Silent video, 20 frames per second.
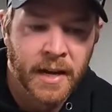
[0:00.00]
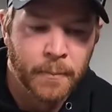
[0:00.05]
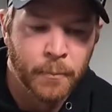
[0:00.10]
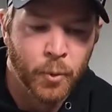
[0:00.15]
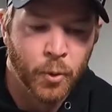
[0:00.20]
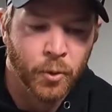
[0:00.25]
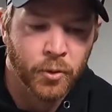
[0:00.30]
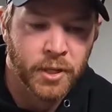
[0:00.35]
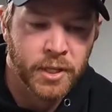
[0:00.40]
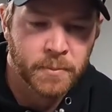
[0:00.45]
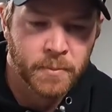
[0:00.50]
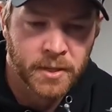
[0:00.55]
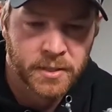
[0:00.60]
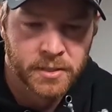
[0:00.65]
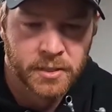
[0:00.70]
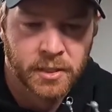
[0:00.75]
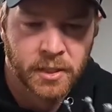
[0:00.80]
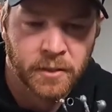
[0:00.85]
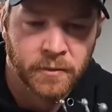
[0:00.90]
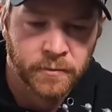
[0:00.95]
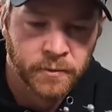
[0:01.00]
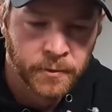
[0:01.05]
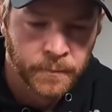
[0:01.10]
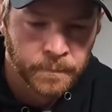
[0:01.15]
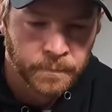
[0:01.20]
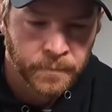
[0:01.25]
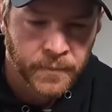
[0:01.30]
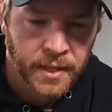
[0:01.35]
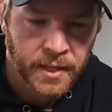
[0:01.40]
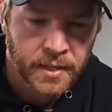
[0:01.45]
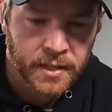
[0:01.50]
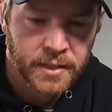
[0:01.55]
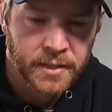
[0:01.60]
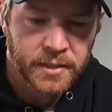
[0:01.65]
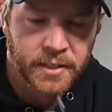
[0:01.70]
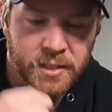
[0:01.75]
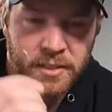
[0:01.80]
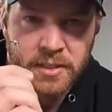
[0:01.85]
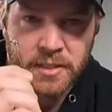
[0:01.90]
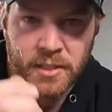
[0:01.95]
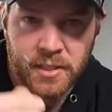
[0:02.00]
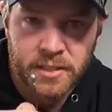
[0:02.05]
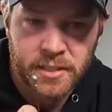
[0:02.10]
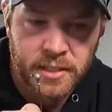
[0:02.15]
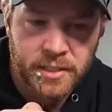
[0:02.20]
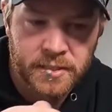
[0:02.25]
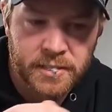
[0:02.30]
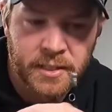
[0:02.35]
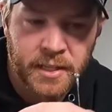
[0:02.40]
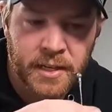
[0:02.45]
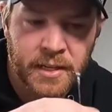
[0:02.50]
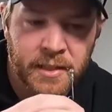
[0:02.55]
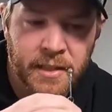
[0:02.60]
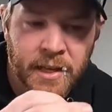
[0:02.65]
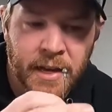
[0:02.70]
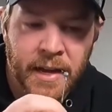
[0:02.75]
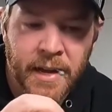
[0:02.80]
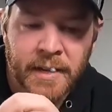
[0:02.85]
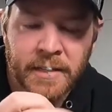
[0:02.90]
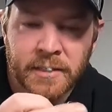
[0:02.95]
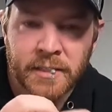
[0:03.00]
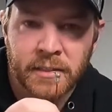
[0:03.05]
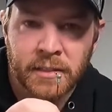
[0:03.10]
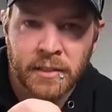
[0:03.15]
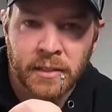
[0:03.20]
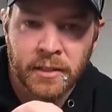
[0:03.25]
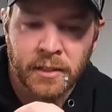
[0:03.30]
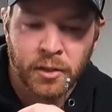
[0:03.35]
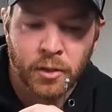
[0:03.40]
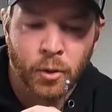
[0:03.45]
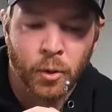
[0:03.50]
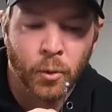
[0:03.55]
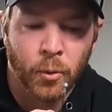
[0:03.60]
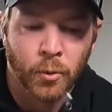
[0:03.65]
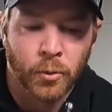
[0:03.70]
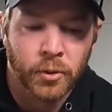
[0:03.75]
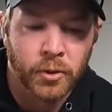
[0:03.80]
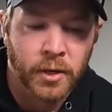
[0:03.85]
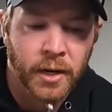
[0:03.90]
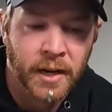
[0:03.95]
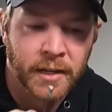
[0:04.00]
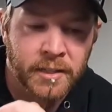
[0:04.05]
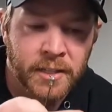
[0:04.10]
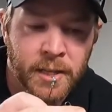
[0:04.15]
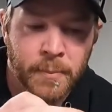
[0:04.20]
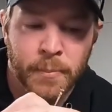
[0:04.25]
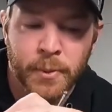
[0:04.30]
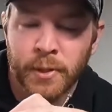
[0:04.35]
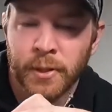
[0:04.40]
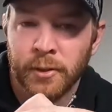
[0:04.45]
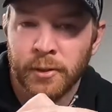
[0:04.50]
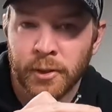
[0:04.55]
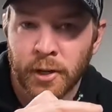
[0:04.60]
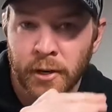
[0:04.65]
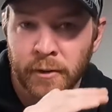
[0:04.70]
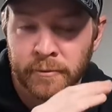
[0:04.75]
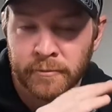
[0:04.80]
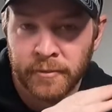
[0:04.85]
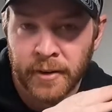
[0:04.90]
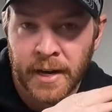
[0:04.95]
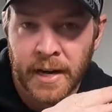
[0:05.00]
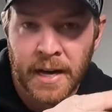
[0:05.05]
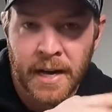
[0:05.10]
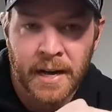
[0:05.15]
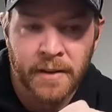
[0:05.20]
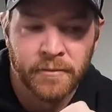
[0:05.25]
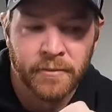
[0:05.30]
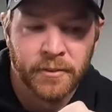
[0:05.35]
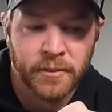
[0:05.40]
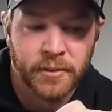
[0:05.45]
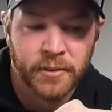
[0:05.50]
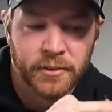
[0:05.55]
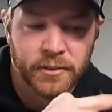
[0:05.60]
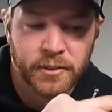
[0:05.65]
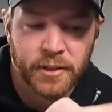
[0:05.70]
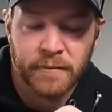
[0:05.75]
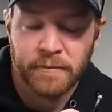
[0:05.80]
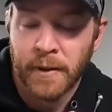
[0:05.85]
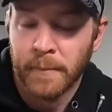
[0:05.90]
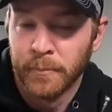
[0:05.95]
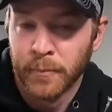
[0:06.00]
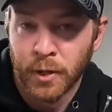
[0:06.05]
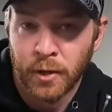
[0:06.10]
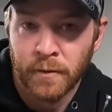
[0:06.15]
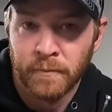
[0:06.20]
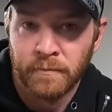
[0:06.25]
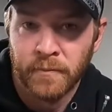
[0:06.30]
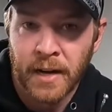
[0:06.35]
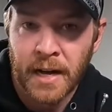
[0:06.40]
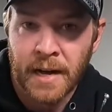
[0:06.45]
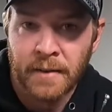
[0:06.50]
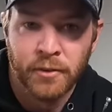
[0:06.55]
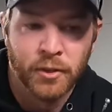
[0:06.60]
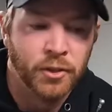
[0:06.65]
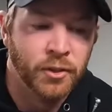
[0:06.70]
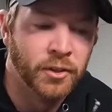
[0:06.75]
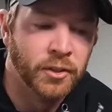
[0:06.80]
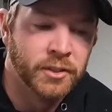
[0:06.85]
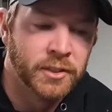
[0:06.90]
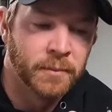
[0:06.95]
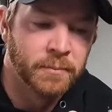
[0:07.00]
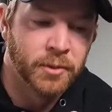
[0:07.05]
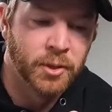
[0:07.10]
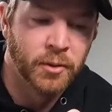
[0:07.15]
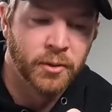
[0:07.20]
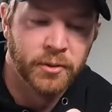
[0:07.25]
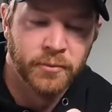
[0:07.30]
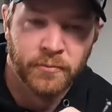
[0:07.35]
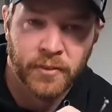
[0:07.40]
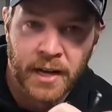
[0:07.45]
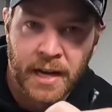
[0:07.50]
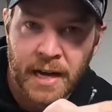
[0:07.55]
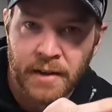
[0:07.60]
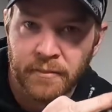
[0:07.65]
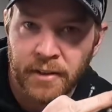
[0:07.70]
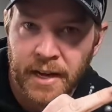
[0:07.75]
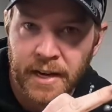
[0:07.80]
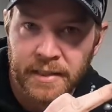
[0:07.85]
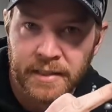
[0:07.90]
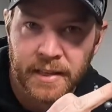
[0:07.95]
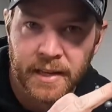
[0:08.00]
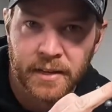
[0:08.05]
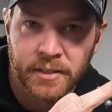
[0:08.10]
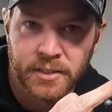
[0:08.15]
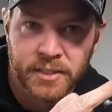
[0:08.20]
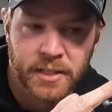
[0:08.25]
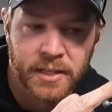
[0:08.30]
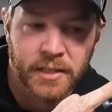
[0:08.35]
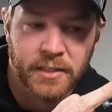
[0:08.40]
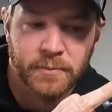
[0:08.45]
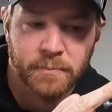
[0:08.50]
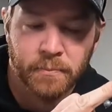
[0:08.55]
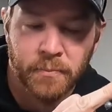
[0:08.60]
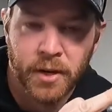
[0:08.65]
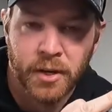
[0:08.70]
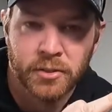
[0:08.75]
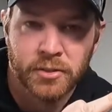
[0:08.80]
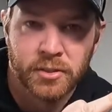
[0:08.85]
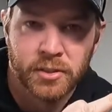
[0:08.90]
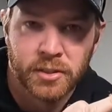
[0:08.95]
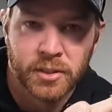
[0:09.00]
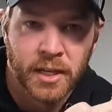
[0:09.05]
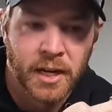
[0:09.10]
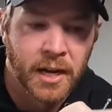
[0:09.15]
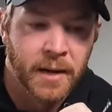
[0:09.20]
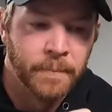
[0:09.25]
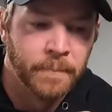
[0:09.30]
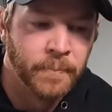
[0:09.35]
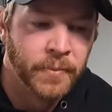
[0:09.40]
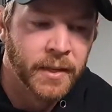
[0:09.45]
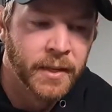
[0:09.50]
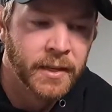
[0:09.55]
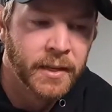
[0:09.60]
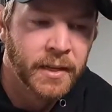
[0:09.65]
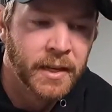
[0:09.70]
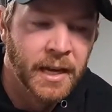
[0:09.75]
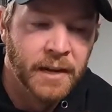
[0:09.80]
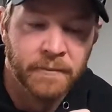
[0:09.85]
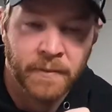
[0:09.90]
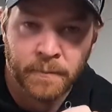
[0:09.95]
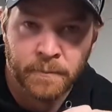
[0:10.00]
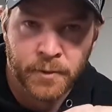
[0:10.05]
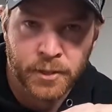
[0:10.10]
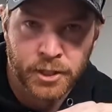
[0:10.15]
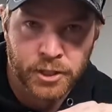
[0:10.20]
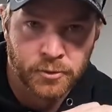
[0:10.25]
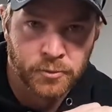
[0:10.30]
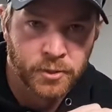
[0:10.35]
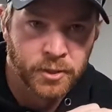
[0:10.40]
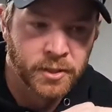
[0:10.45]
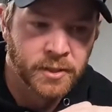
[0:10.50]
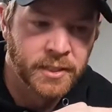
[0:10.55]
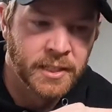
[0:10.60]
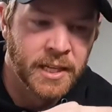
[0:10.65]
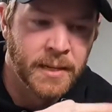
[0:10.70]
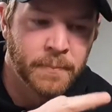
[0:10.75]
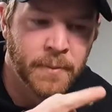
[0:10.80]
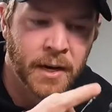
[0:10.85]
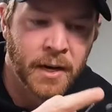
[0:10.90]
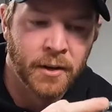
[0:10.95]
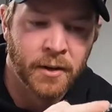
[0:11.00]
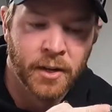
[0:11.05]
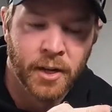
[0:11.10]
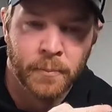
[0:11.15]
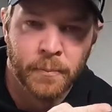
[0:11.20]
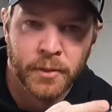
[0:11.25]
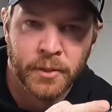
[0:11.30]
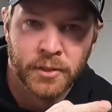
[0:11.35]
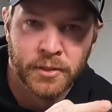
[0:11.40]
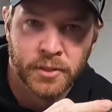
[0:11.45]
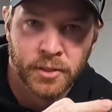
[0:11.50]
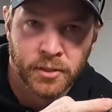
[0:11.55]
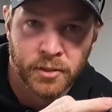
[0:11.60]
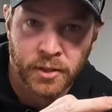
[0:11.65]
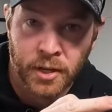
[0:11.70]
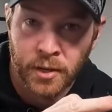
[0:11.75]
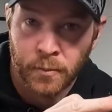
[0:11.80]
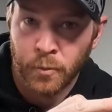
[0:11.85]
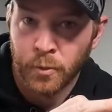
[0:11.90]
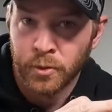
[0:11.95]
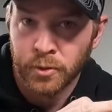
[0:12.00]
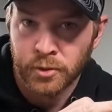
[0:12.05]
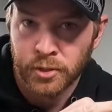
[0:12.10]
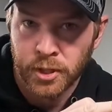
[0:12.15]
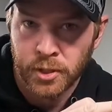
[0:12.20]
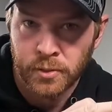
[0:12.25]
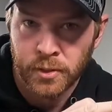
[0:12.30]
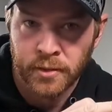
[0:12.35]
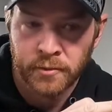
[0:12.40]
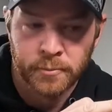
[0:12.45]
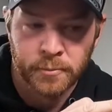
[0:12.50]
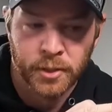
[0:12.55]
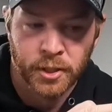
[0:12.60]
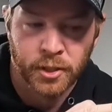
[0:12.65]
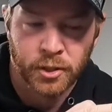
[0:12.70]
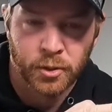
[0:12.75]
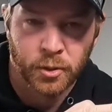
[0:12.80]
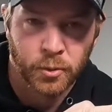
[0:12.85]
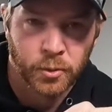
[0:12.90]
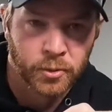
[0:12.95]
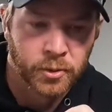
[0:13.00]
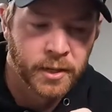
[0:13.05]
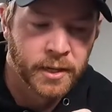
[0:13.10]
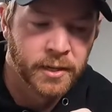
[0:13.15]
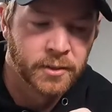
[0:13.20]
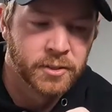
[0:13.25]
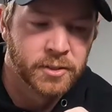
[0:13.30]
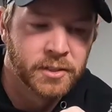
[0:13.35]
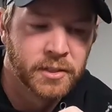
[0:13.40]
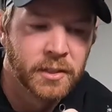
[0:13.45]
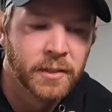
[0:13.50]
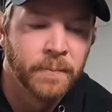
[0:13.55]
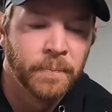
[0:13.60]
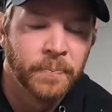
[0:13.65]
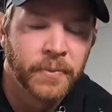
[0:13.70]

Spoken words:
I pour these myself. This is a 16th, 8th, and a quarter. I typically throw 5. If I'm throwing 5 hooks, I'm throwing 5 8-ounce heads most of the time. If I'm fishing really deep, I'll up it to 1 or 2 of them to a 1/4 ounce.